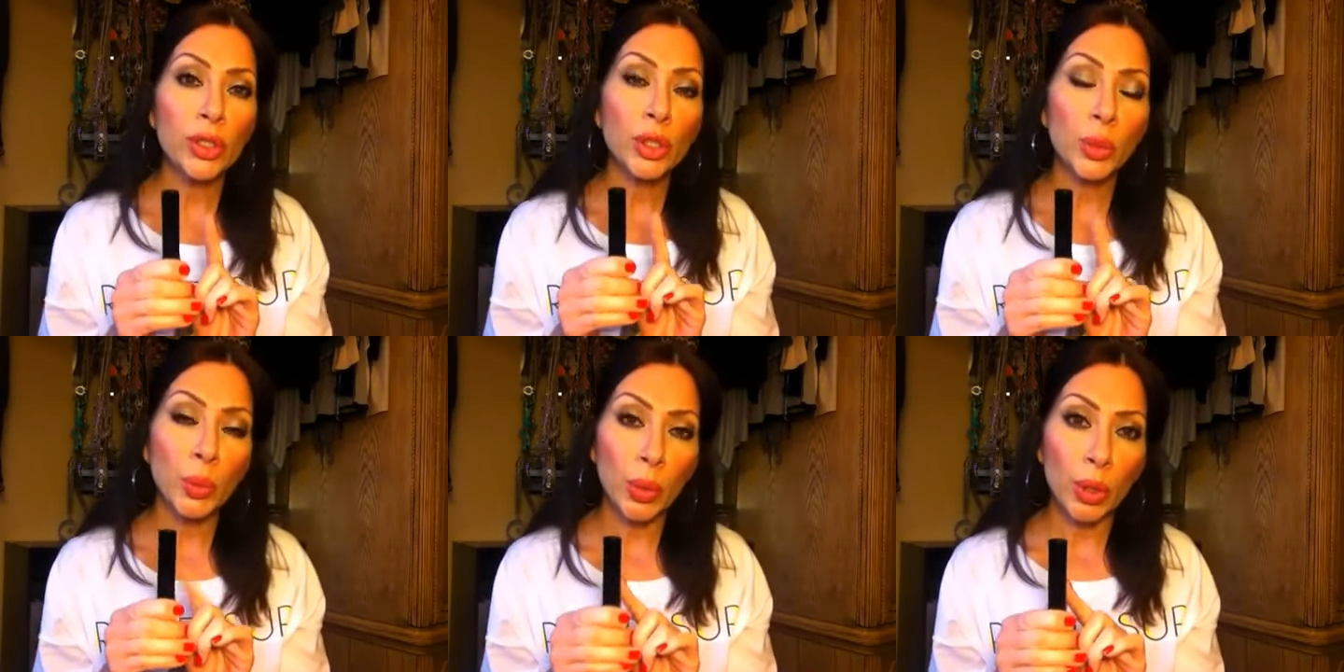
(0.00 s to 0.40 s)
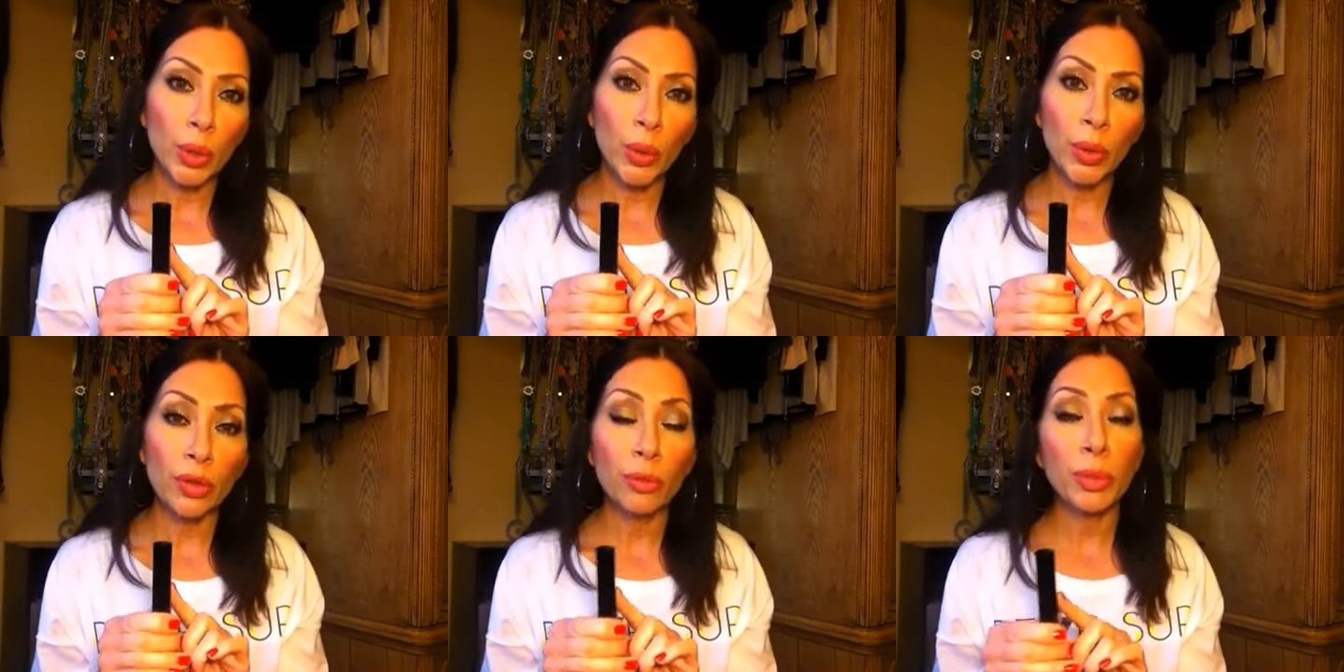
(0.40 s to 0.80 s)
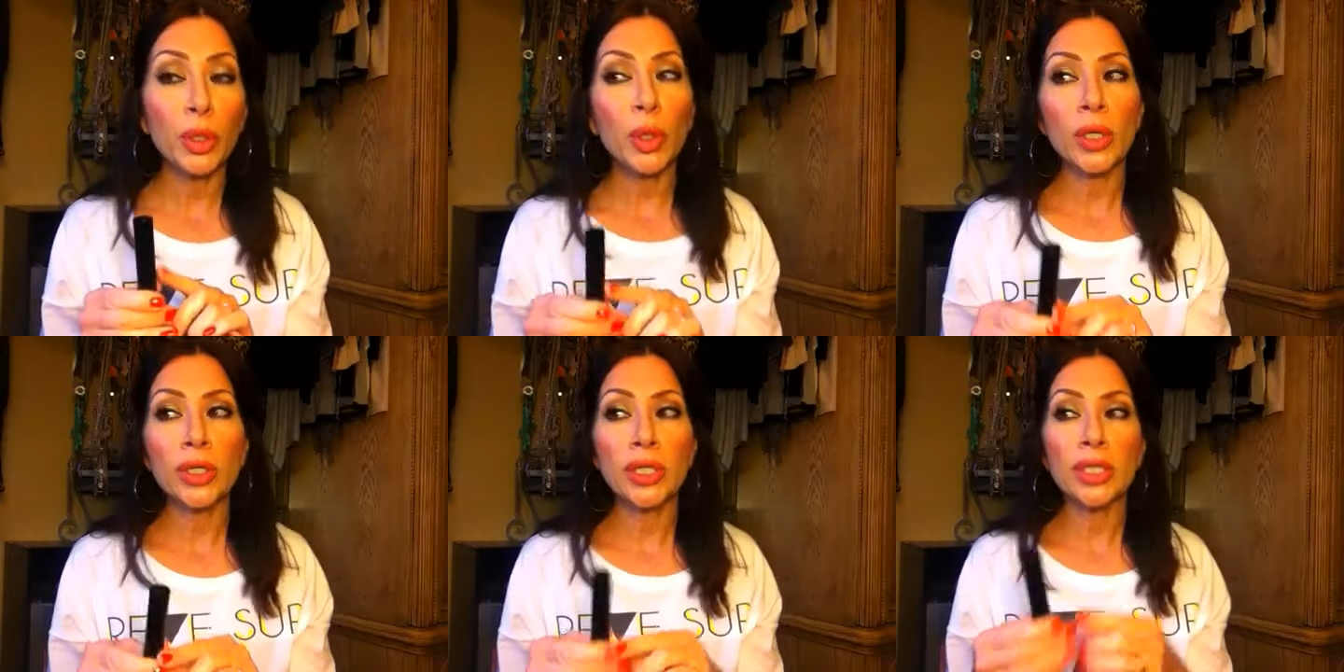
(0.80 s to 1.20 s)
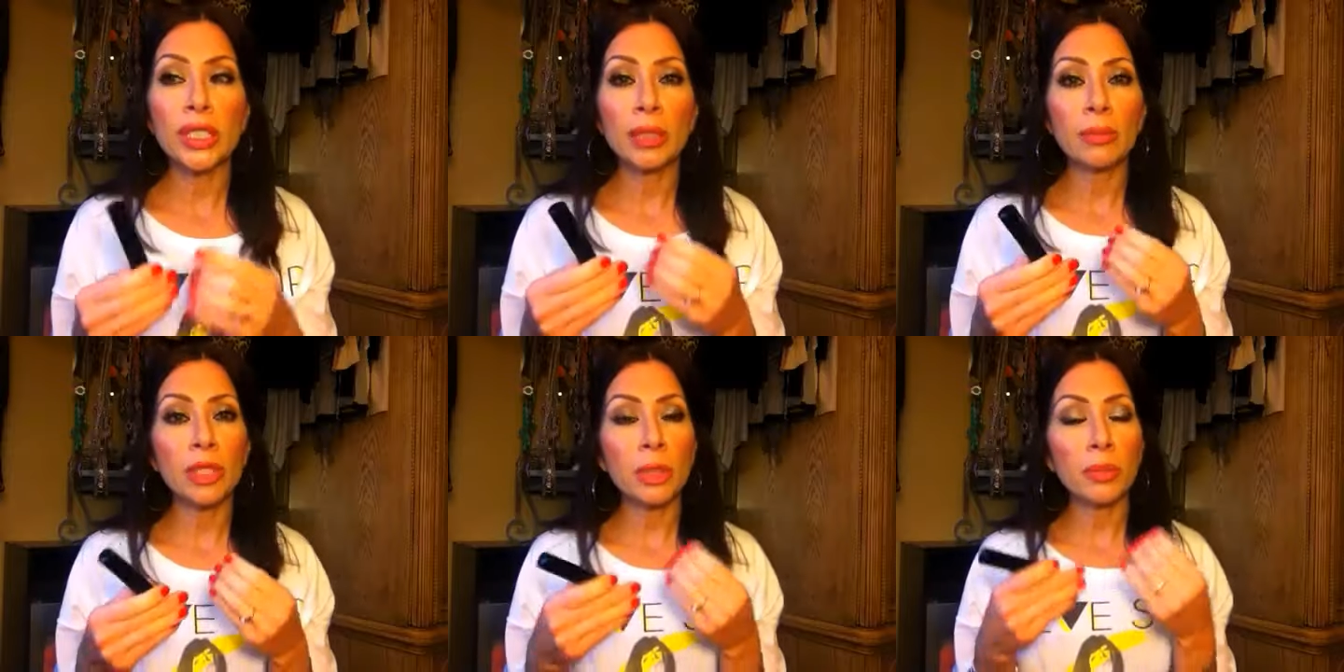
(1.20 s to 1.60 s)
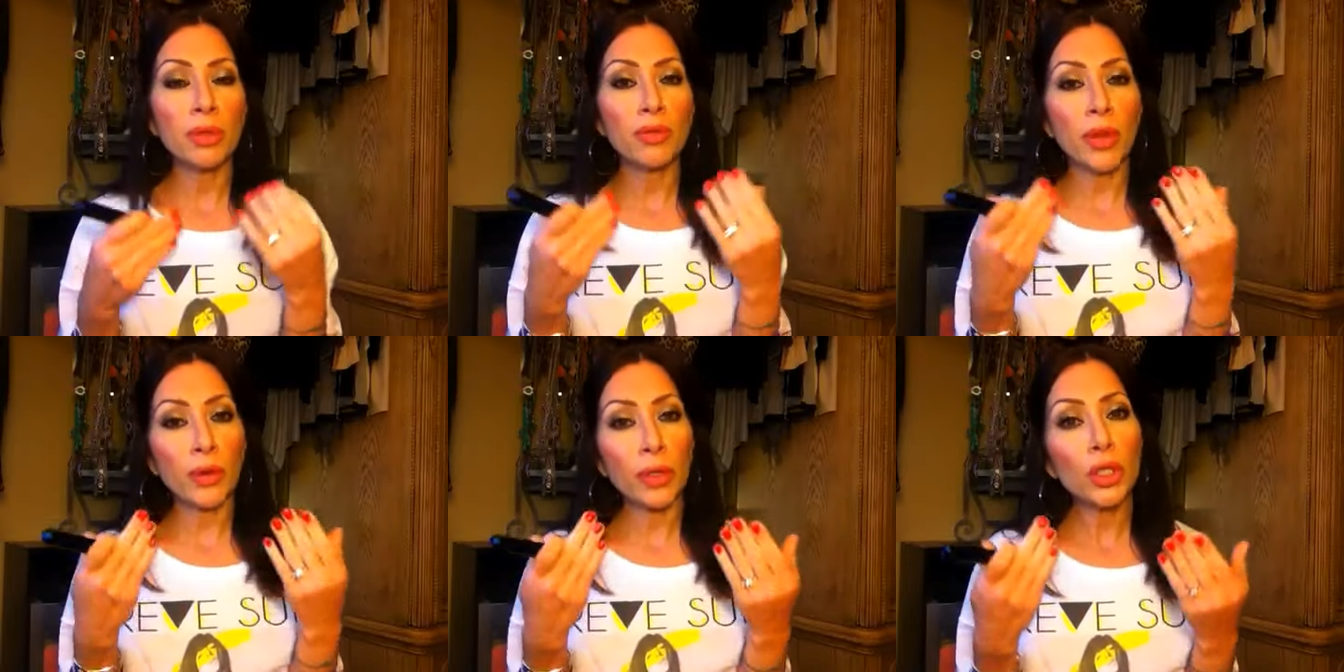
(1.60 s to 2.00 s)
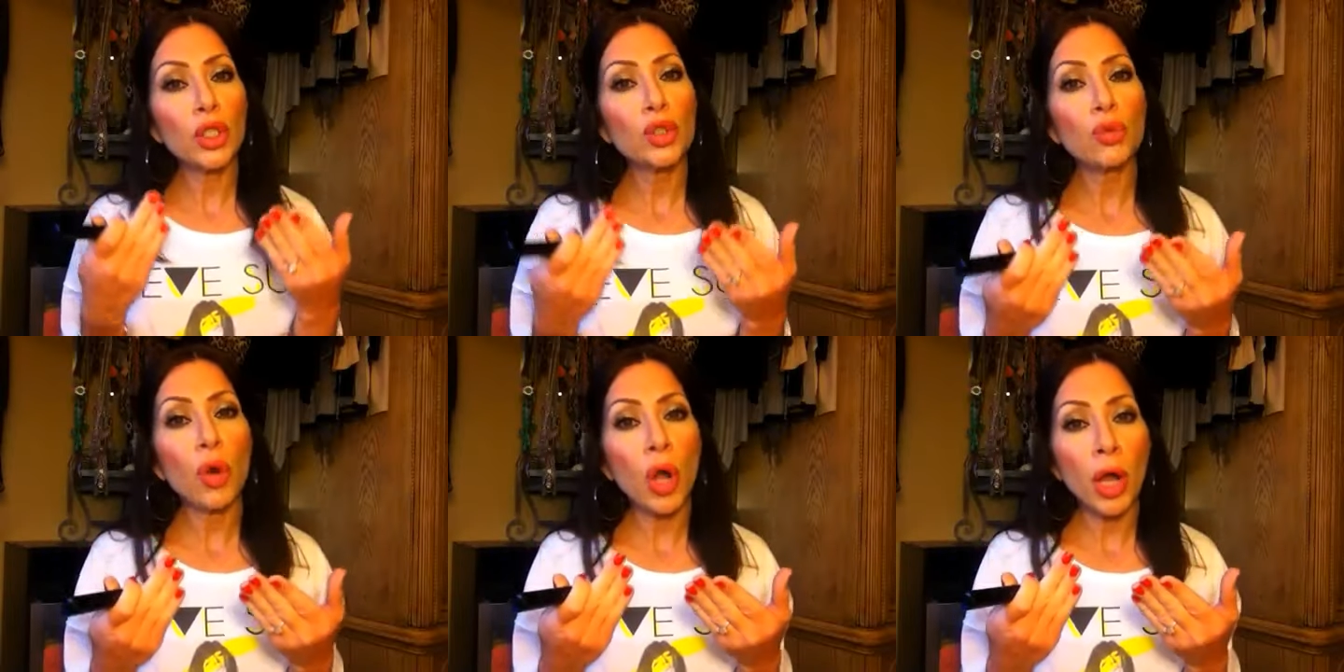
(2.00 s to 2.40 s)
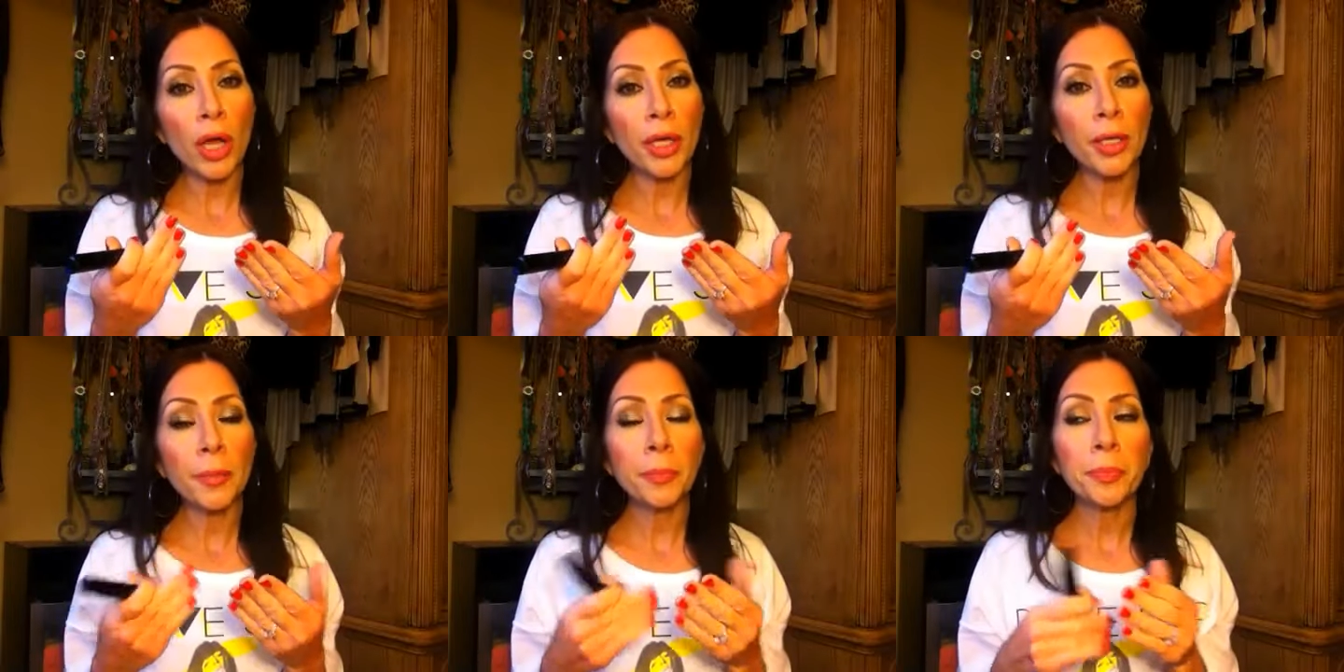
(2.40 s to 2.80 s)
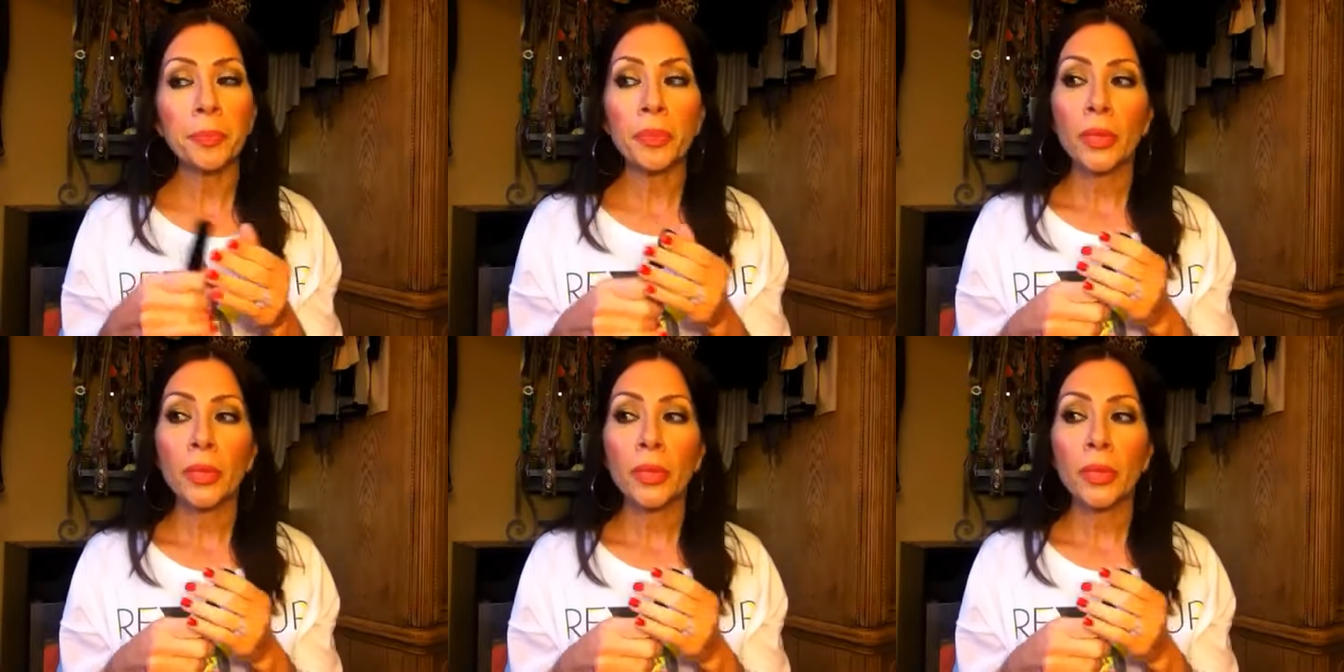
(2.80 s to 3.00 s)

to work with because it seems to be very dry